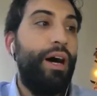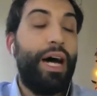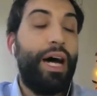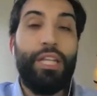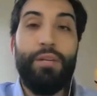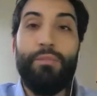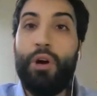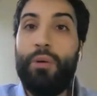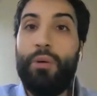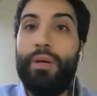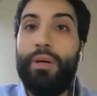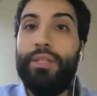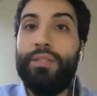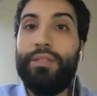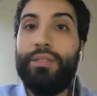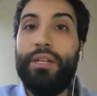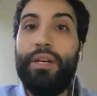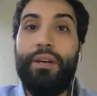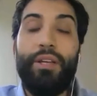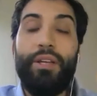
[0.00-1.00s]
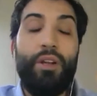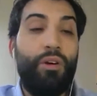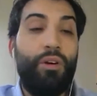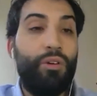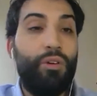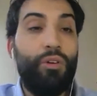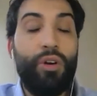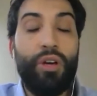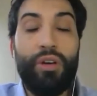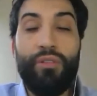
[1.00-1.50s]
at the moment,
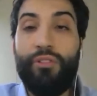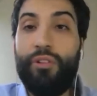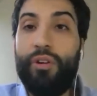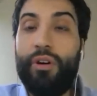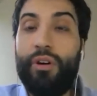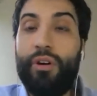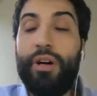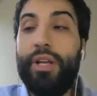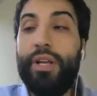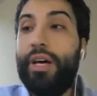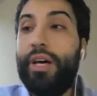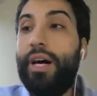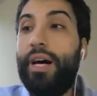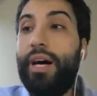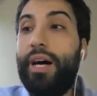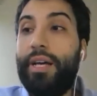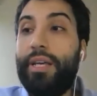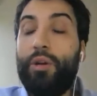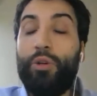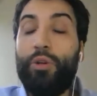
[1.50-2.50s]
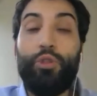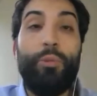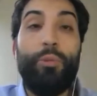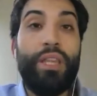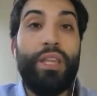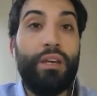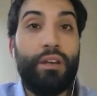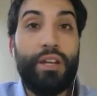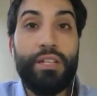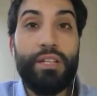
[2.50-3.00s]
going for
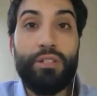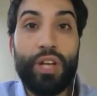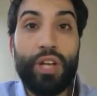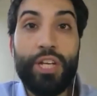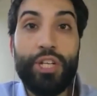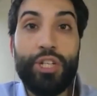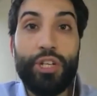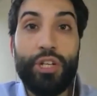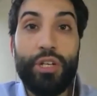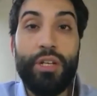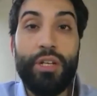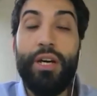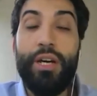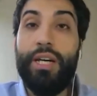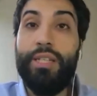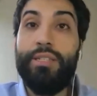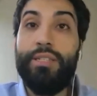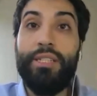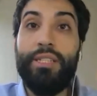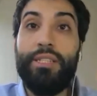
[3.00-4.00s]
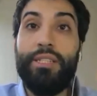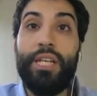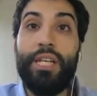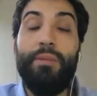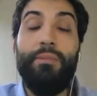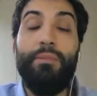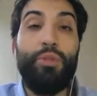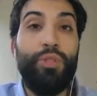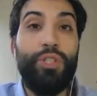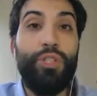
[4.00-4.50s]
automatic restoration
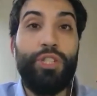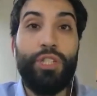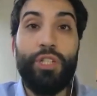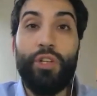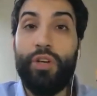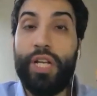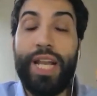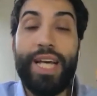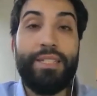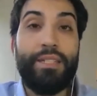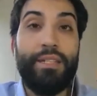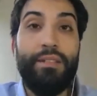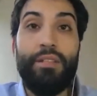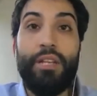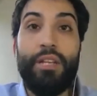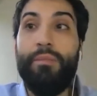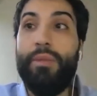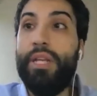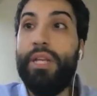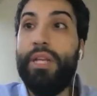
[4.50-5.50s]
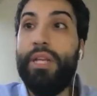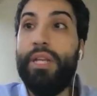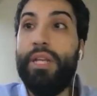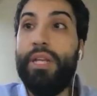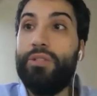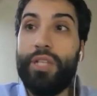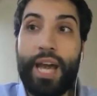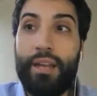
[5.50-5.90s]
systems, which in less than 3 minutes they